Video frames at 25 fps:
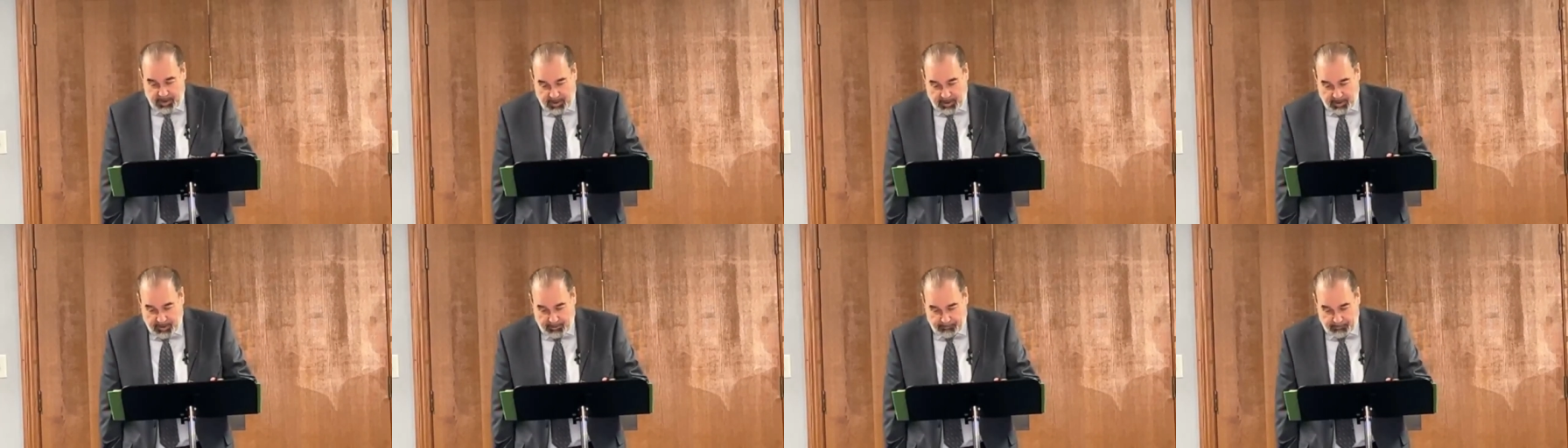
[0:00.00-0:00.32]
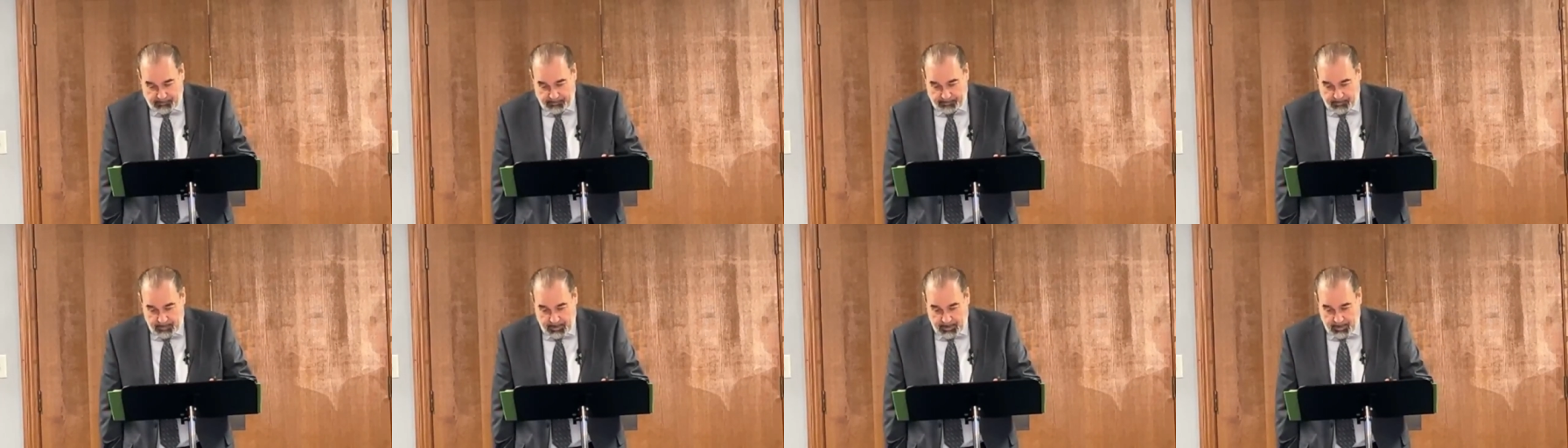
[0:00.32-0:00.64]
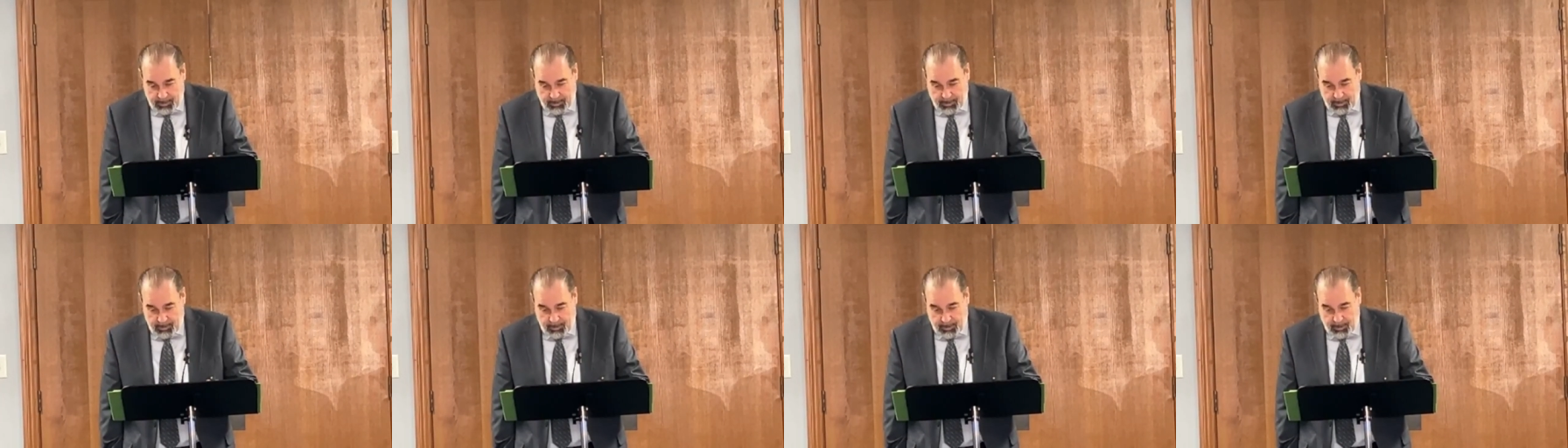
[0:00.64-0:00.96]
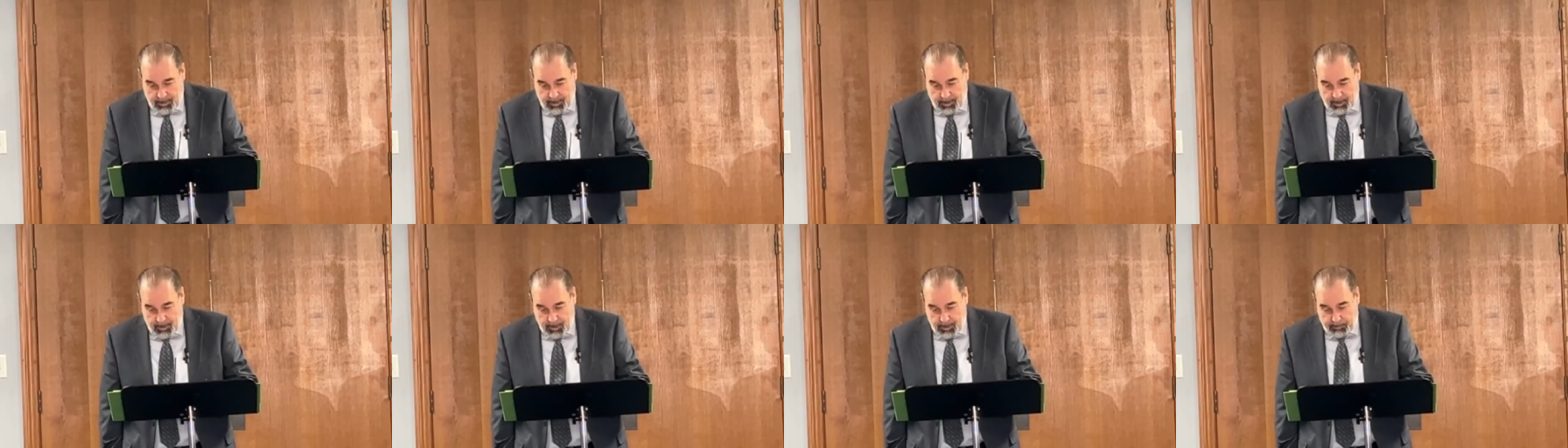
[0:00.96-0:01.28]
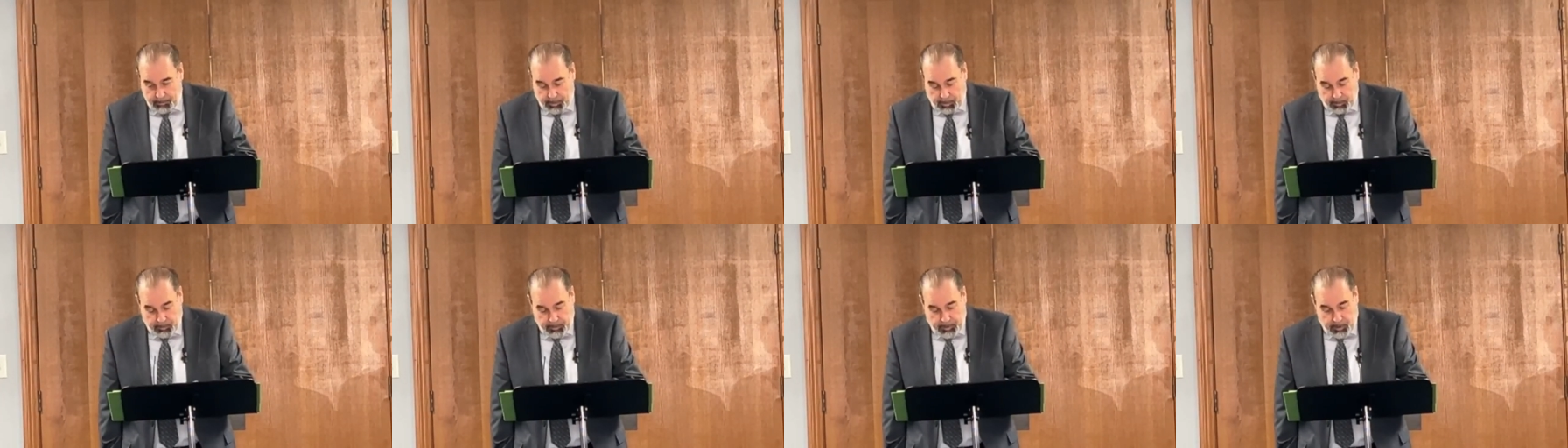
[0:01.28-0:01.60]
enough.
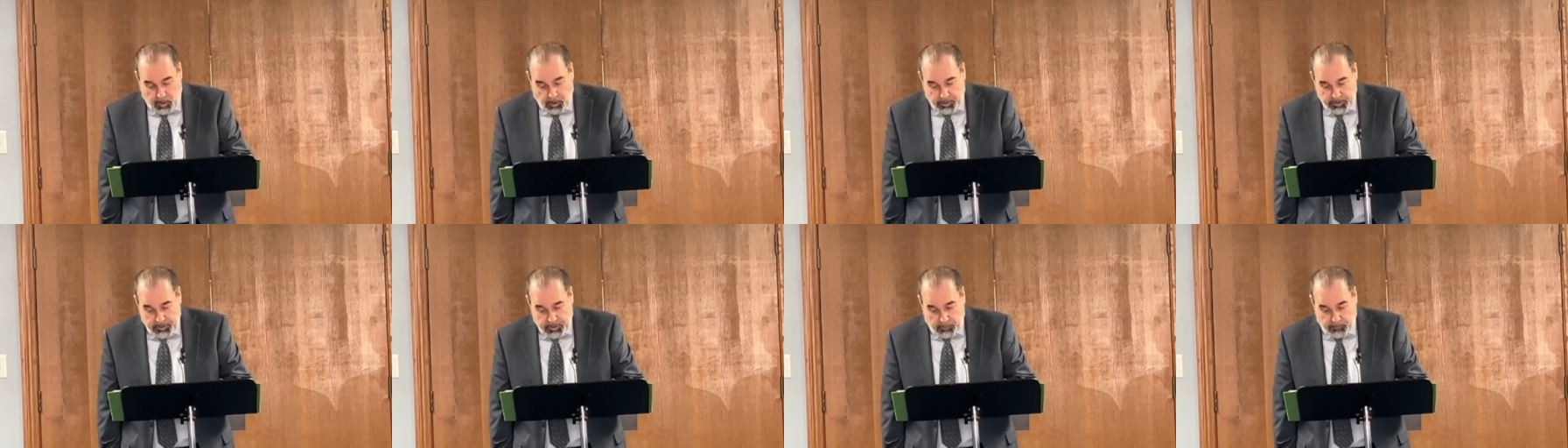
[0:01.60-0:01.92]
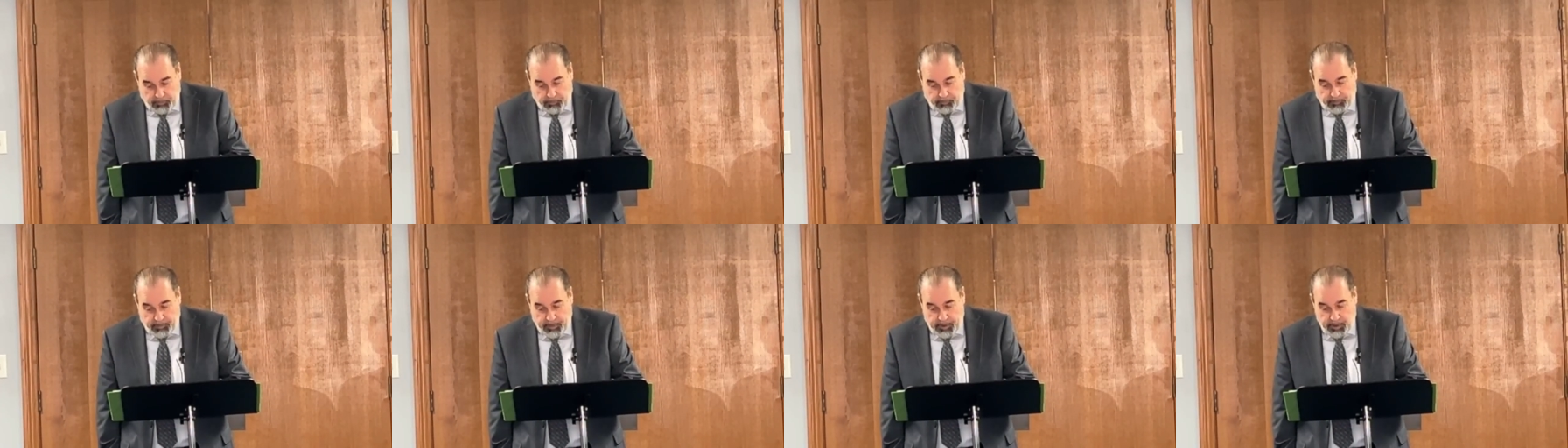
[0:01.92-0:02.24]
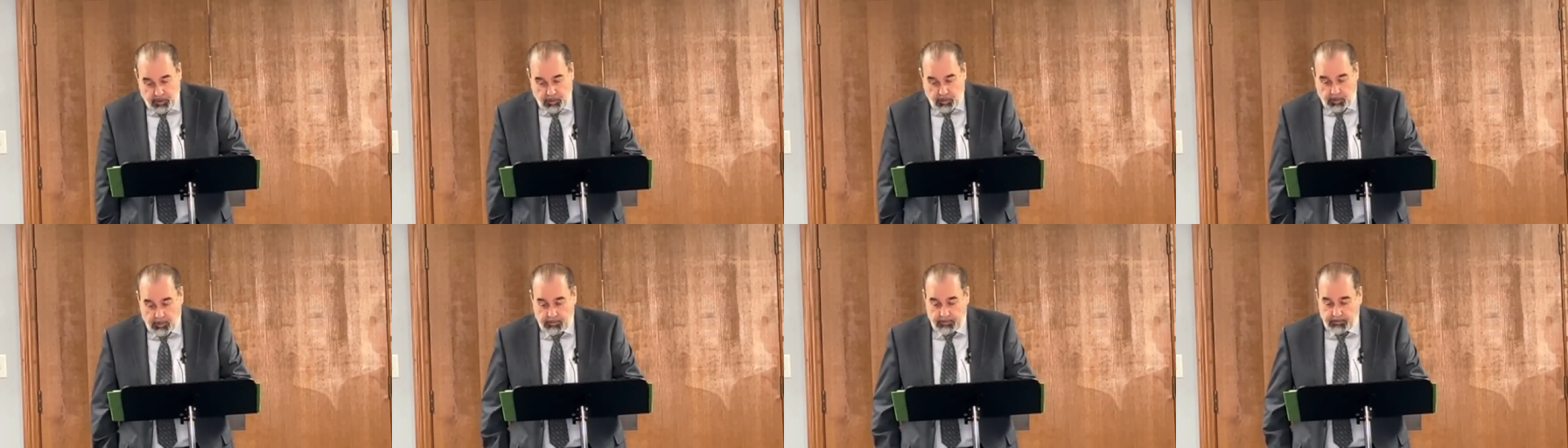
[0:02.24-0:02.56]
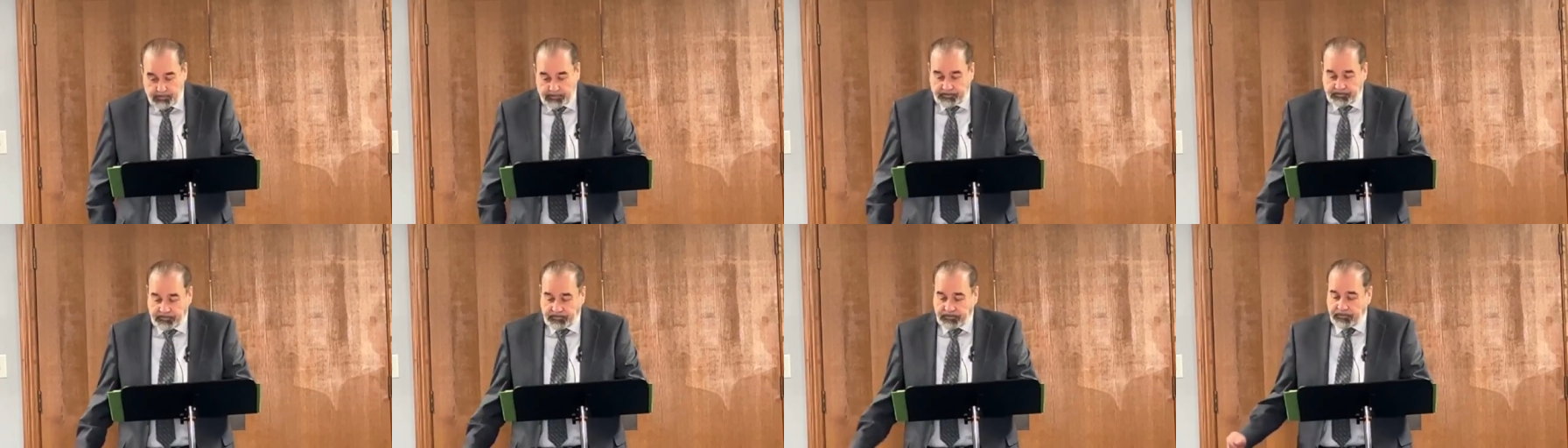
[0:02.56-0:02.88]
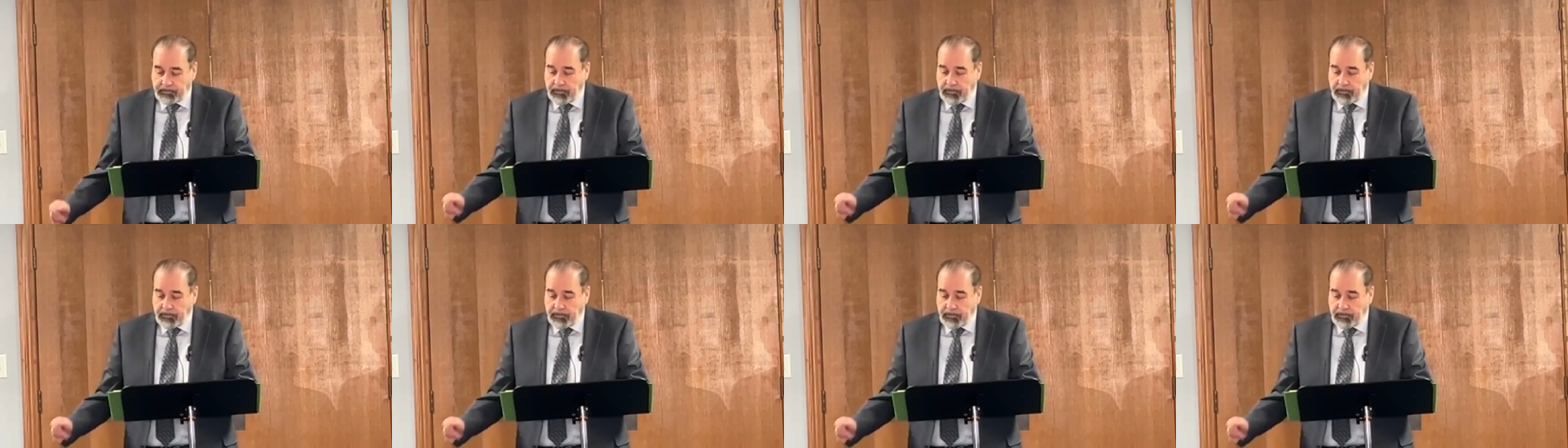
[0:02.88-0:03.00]
But we also fear